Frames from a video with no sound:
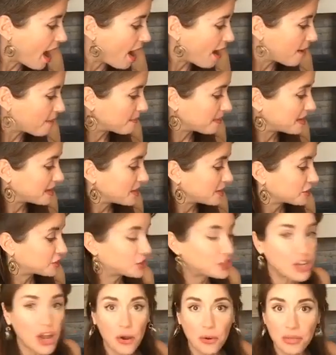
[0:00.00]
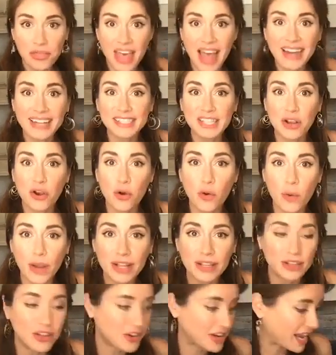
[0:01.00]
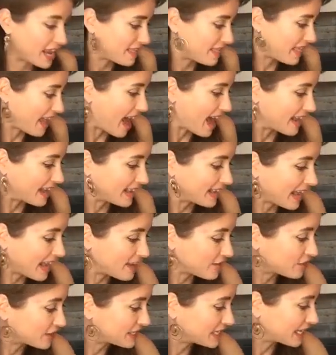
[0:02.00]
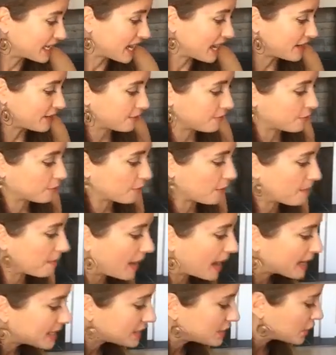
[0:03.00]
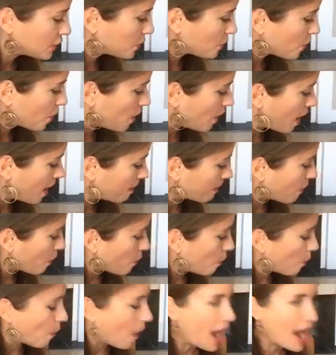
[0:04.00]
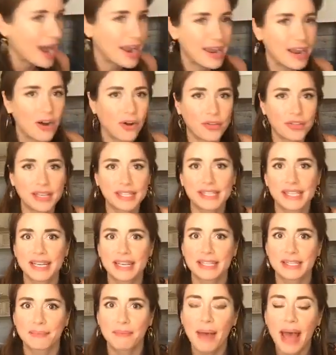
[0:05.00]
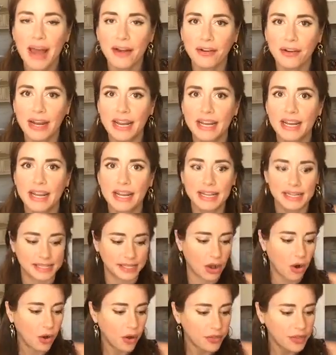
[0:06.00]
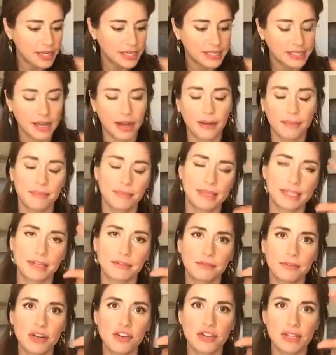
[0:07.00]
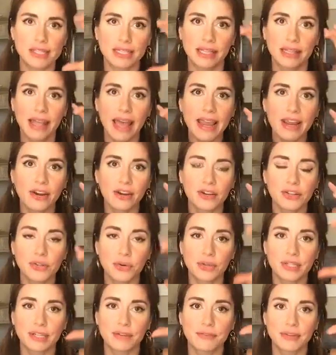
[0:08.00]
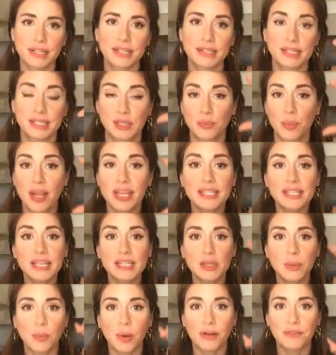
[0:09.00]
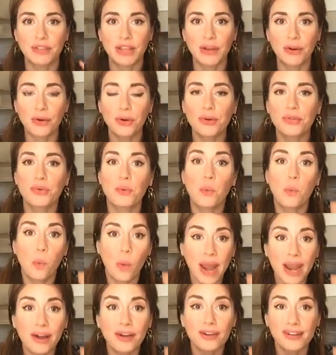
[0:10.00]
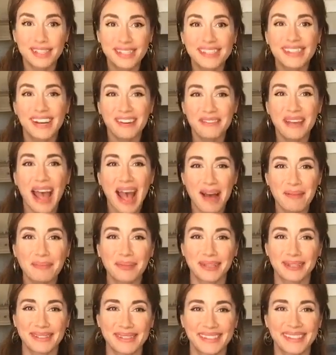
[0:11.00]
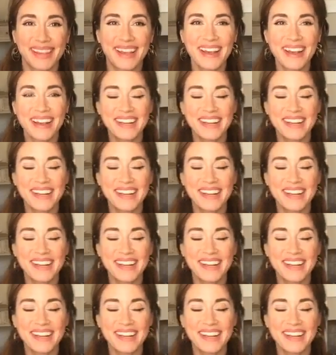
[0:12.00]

Um, so that is a quick look at that. Again, just to kind of remind you um, why all these things matter, it is all these um, different just layers or different spaces above the earth where stuff happens.